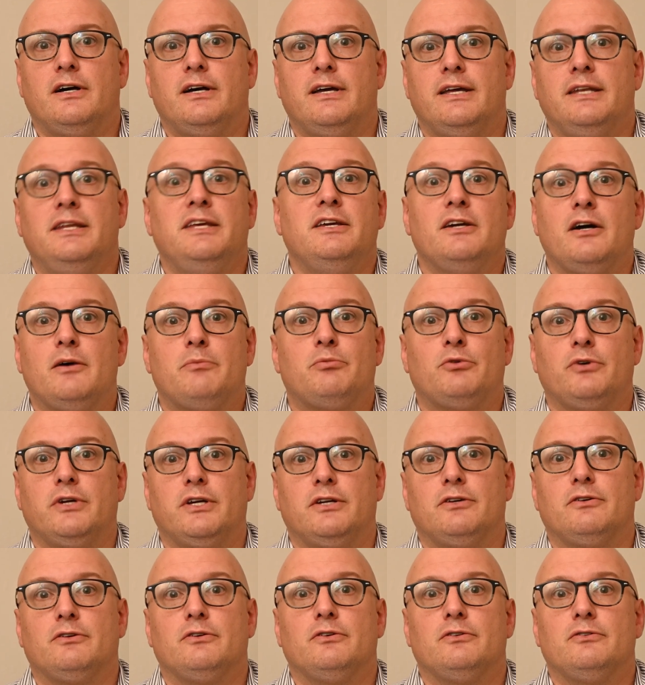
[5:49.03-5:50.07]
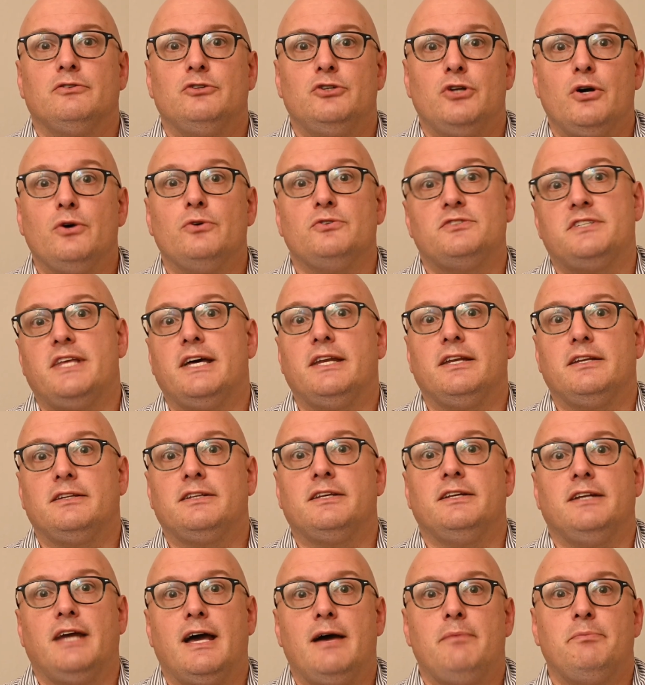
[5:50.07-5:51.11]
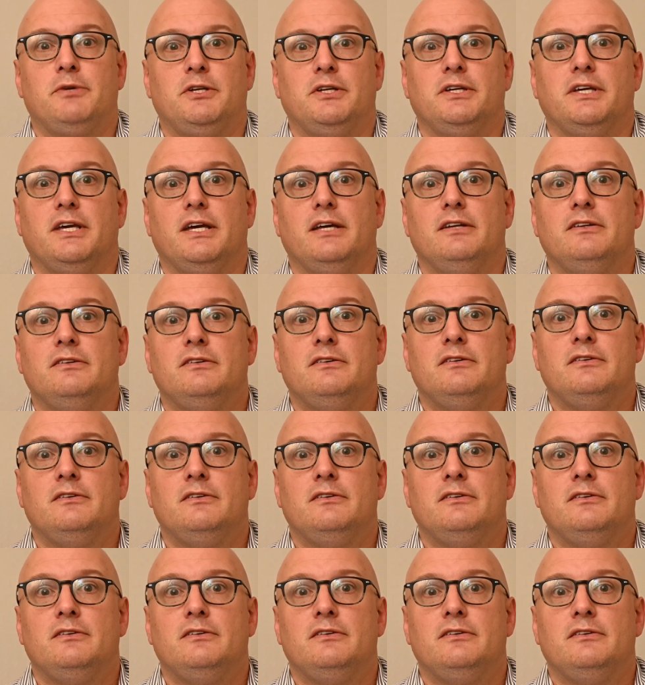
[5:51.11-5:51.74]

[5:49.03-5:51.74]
any operator knows that it can happen again.